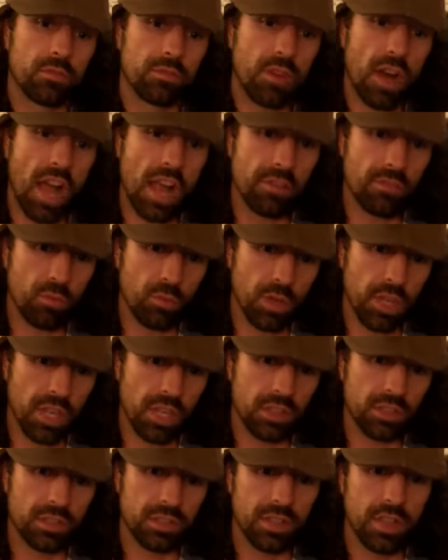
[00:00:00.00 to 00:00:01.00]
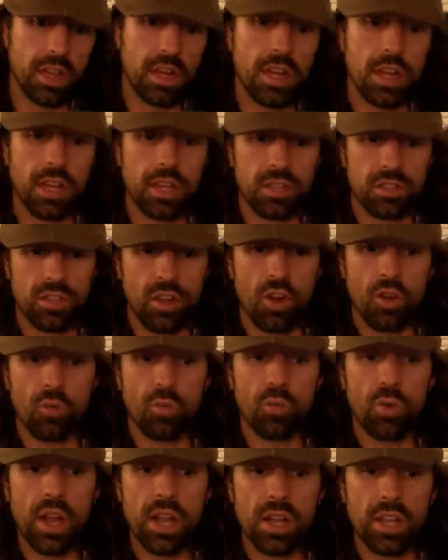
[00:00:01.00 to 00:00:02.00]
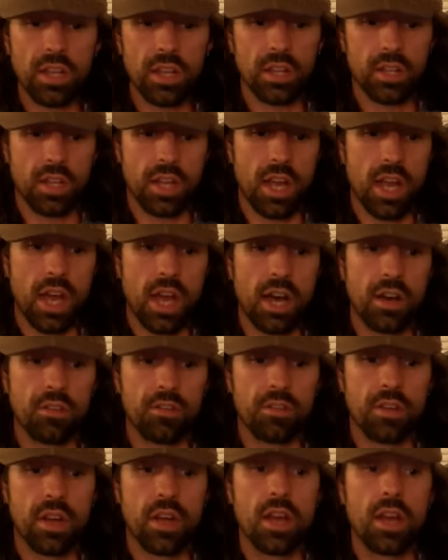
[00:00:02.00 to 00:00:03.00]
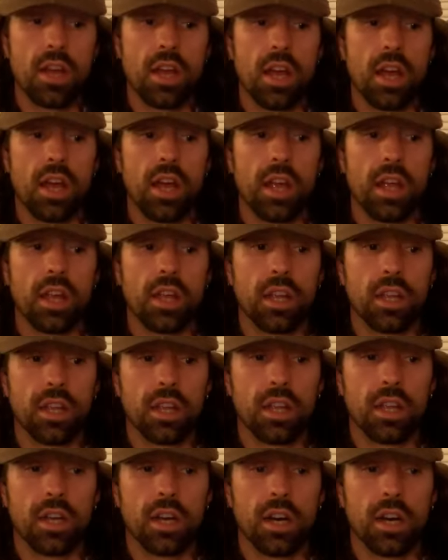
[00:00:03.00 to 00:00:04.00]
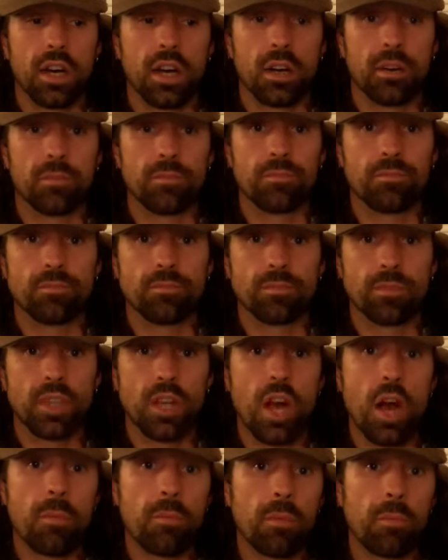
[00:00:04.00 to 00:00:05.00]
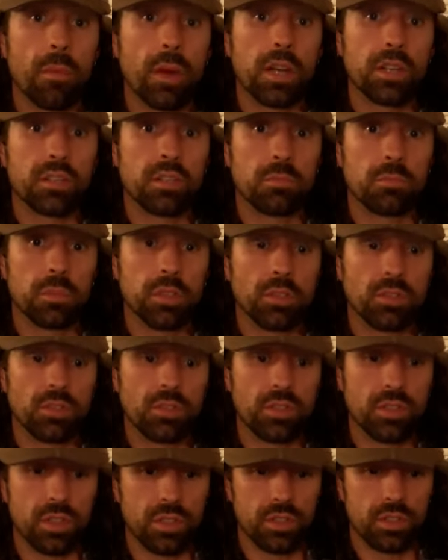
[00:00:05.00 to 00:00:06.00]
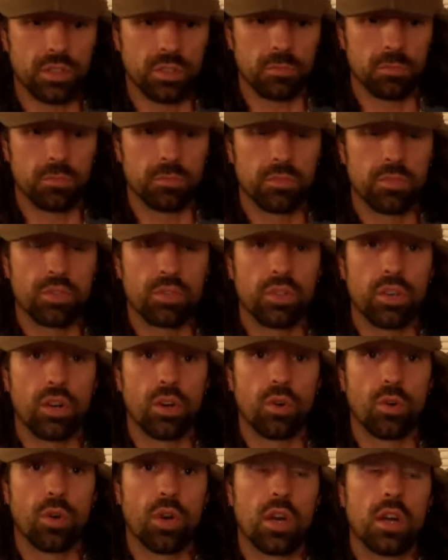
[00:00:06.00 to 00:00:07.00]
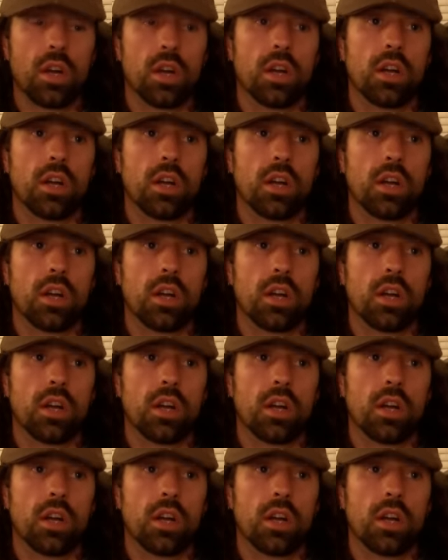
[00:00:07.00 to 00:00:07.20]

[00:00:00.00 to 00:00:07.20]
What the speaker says: 5 weeks, he's already going to have a compromised immune system. So,